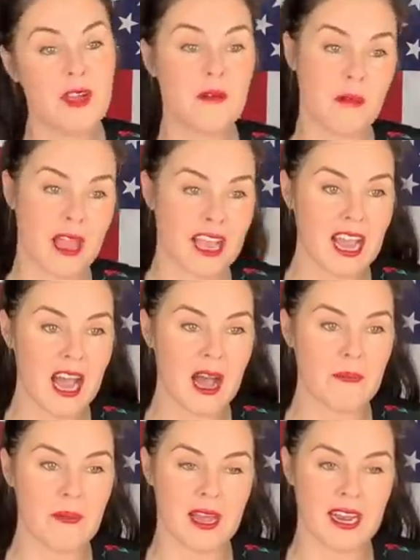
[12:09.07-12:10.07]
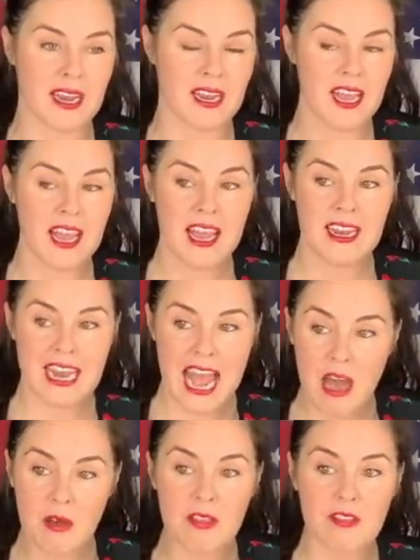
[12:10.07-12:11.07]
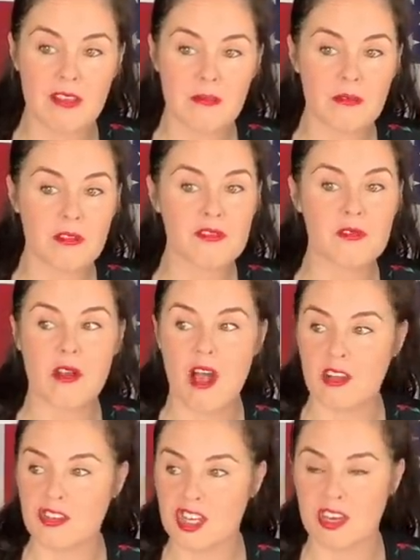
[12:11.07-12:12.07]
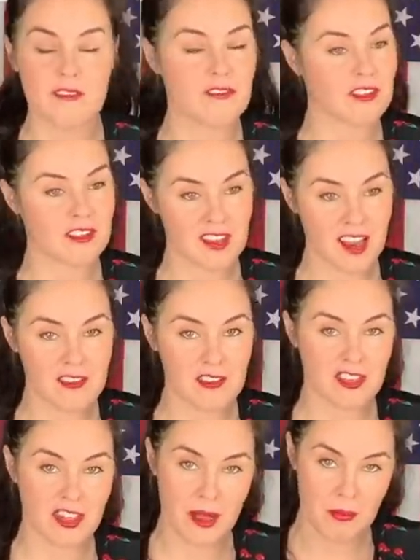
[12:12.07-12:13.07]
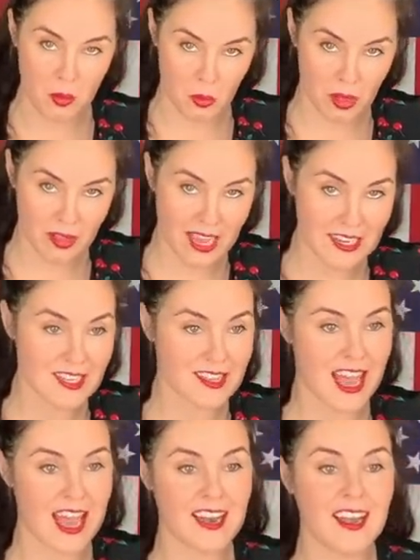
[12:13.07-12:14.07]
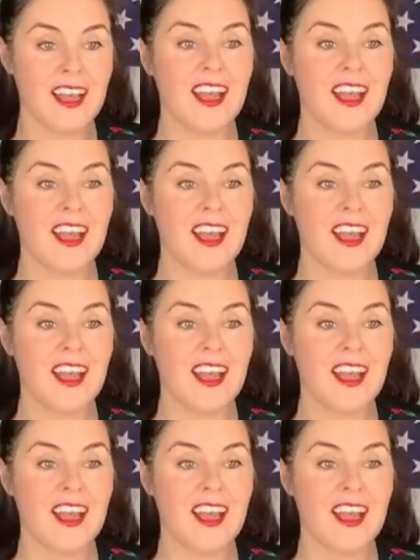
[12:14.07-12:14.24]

Wake up. And now the liberals, who are all cheering for the censorship, we'll get to that,